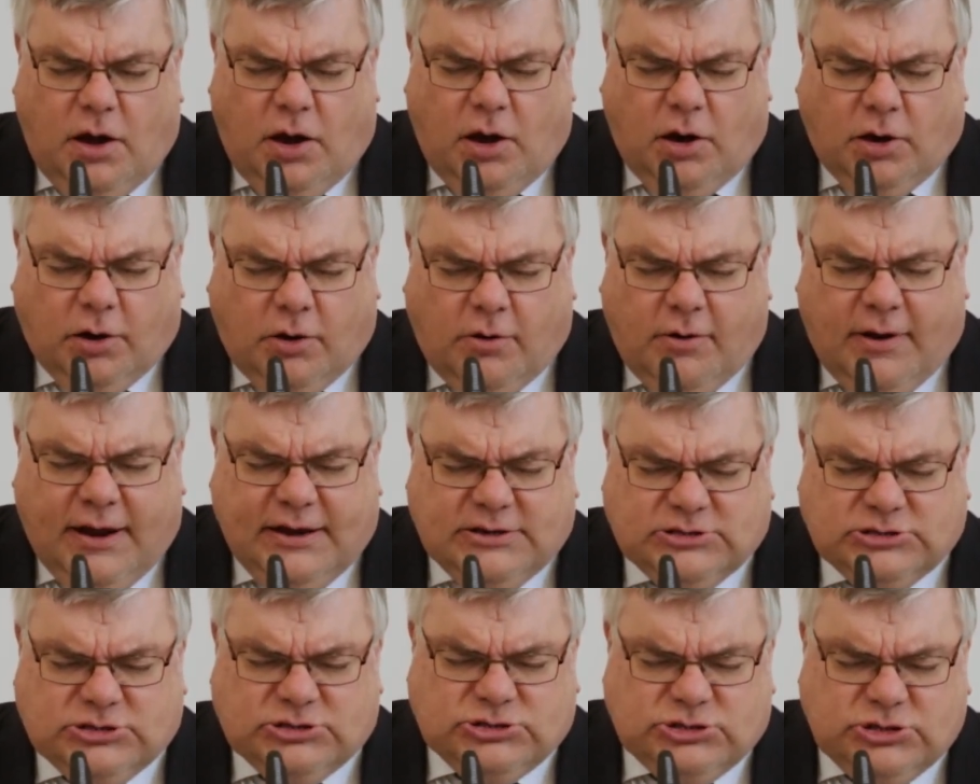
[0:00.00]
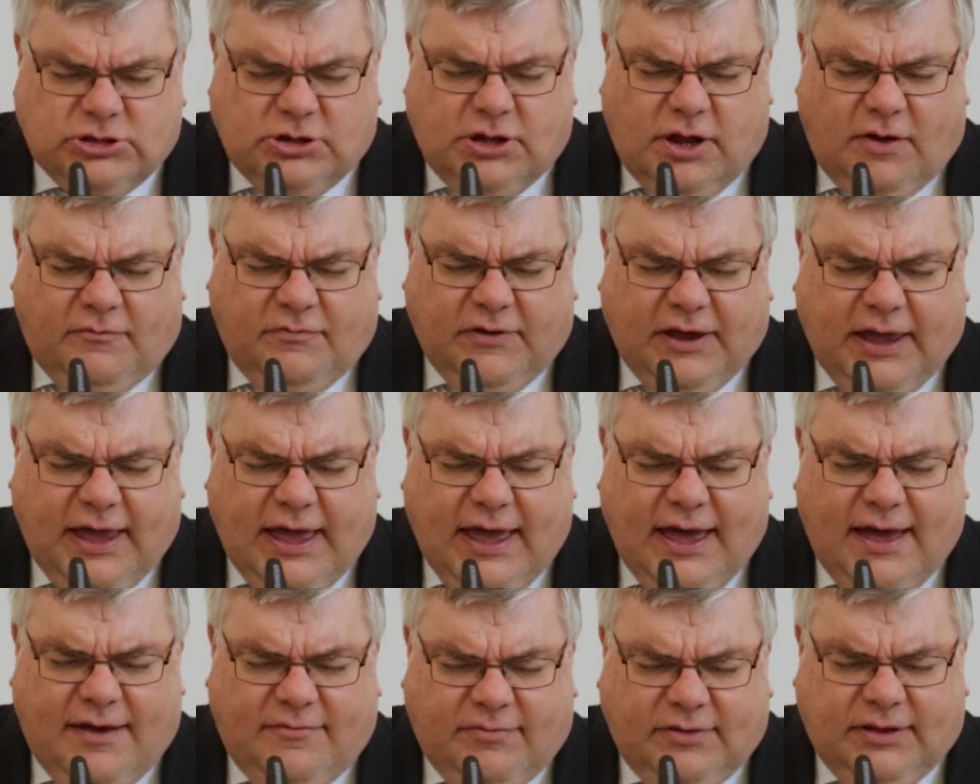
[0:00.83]
Our gracious and loving
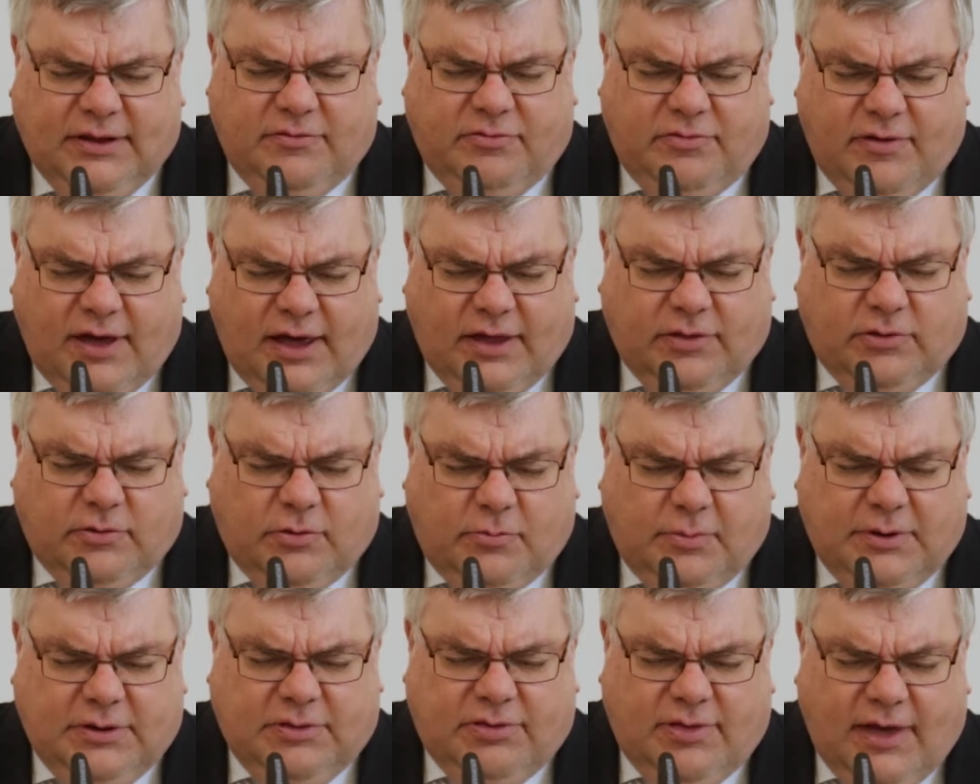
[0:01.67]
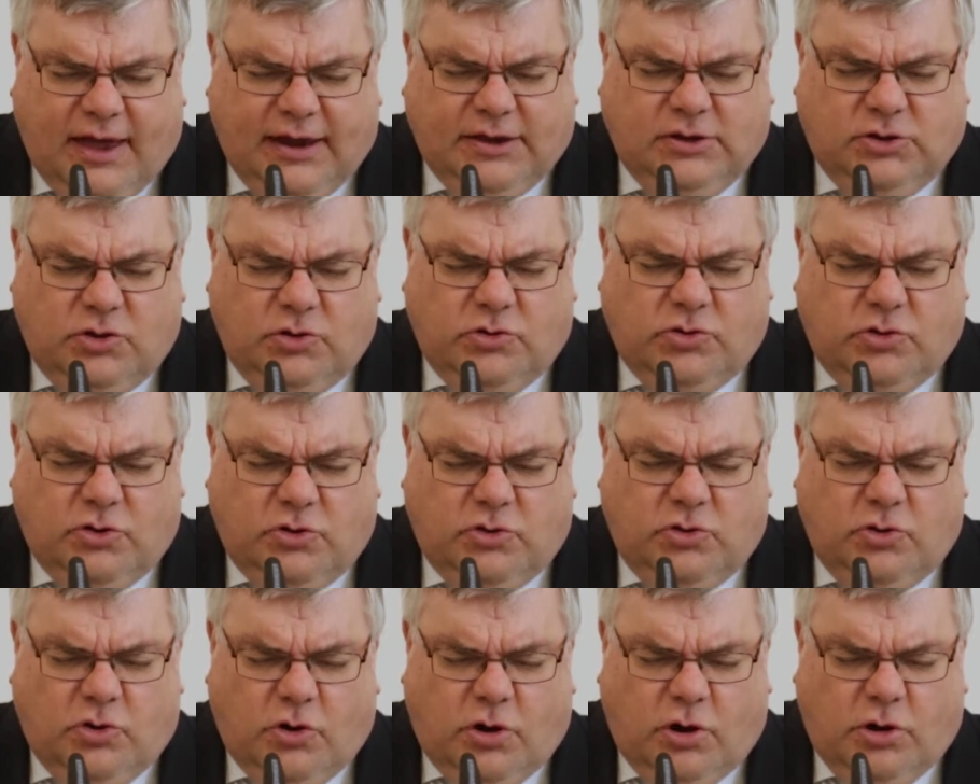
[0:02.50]
Heavenly Father, we thank you
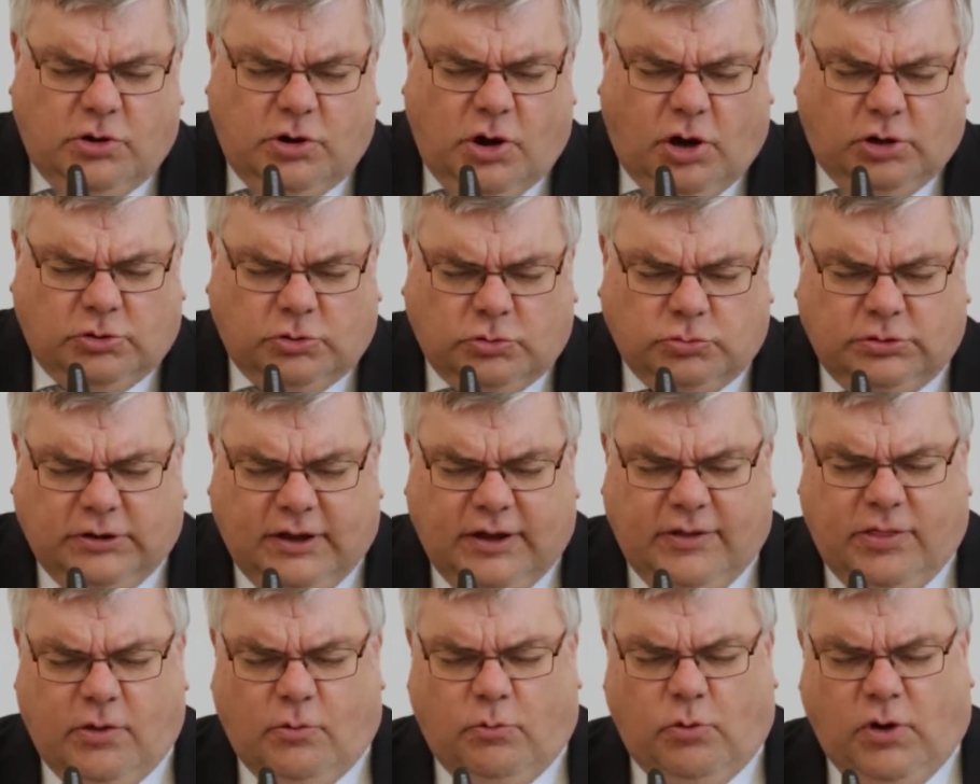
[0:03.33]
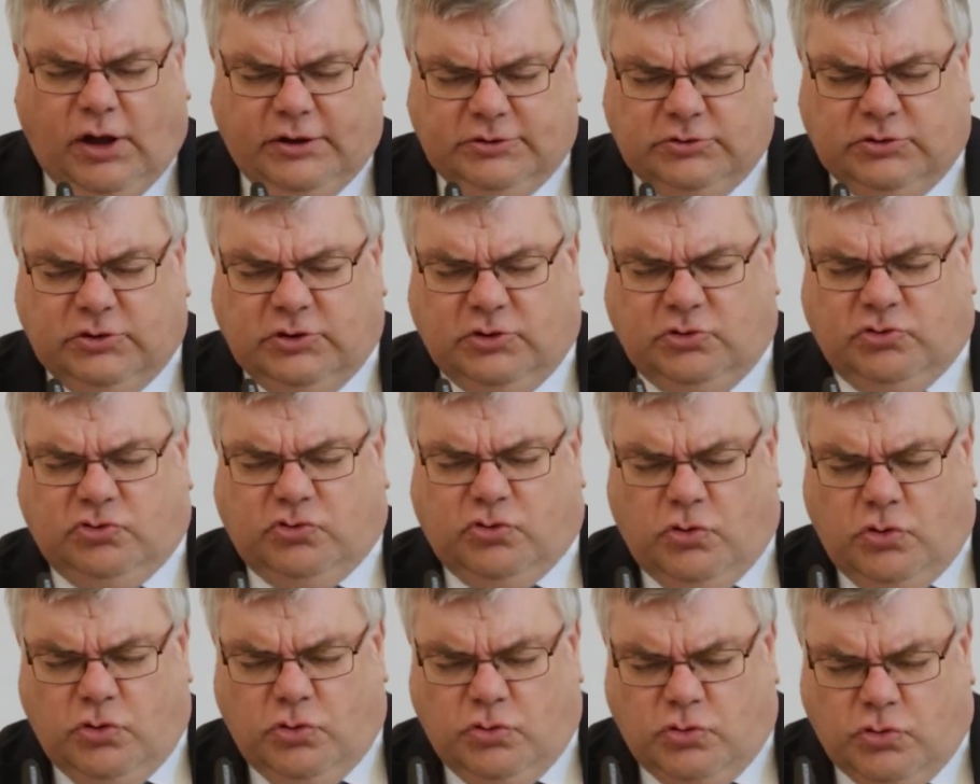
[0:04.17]
that you are not only the one and
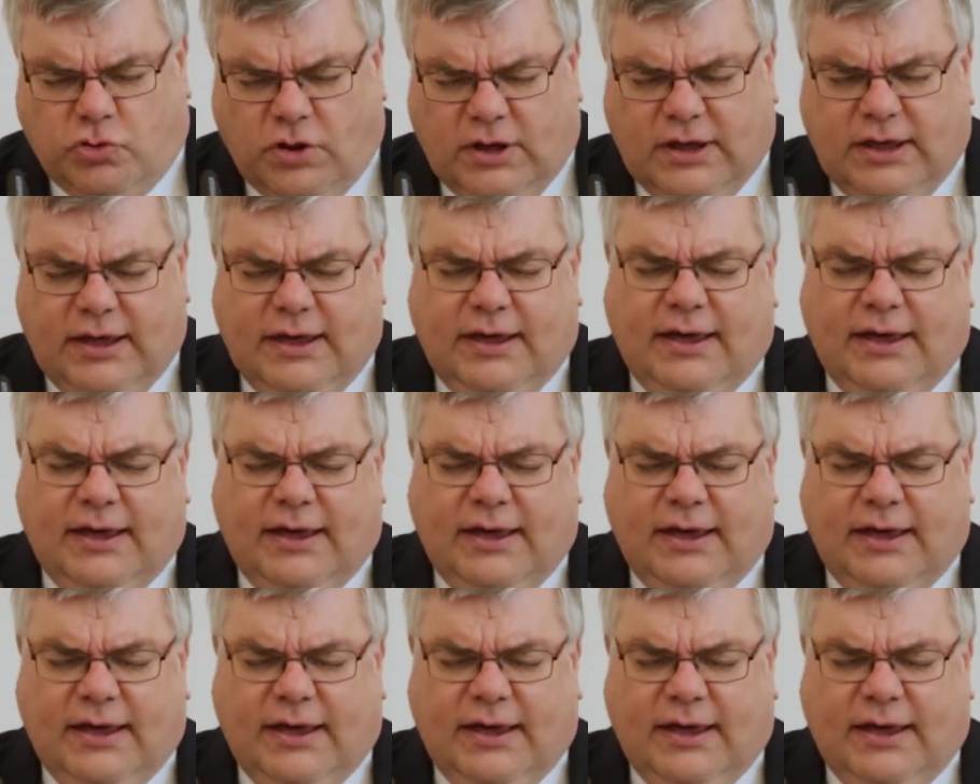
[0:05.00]
true